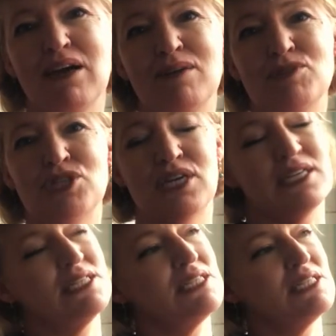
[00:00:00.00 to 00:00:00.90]
I'm
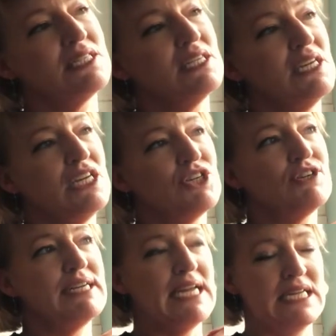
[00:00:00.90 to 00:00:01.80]
just
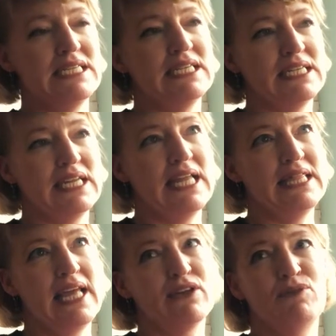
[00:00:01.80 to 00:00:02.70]
creating, and
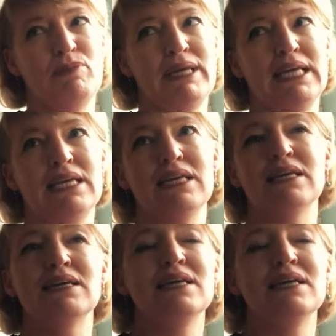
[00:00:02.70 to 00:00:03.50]
that could be